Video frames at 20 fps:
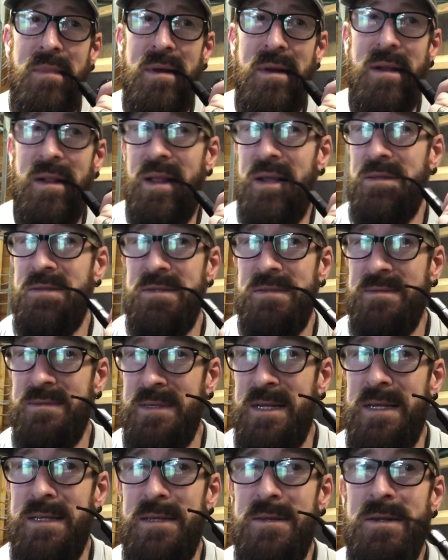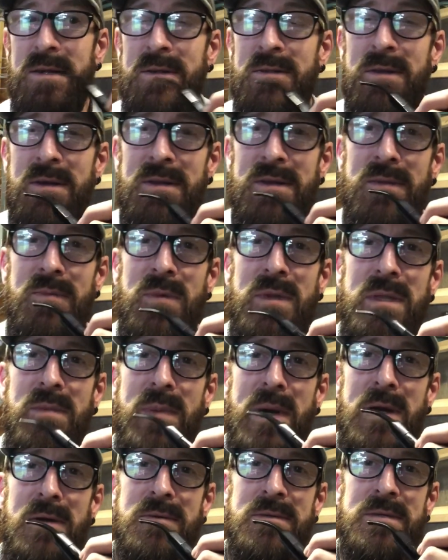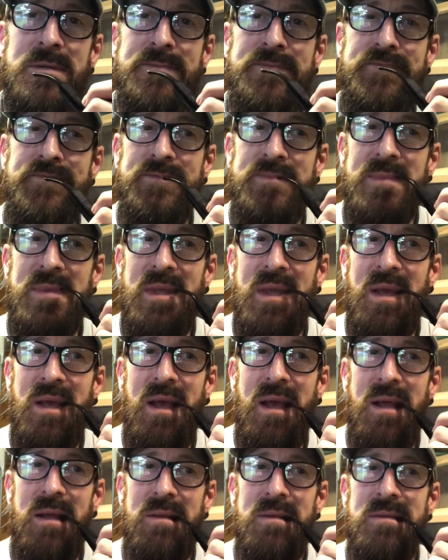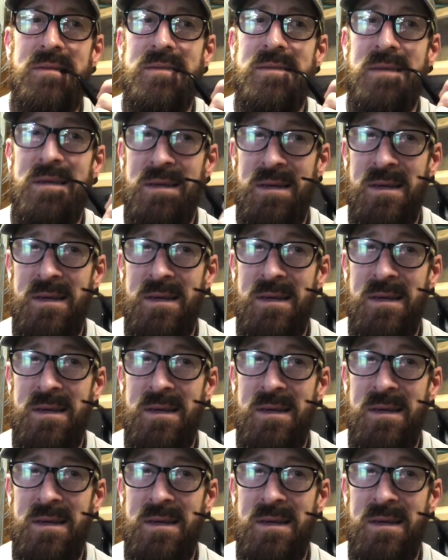and he'd clearly done nothing with the boat. And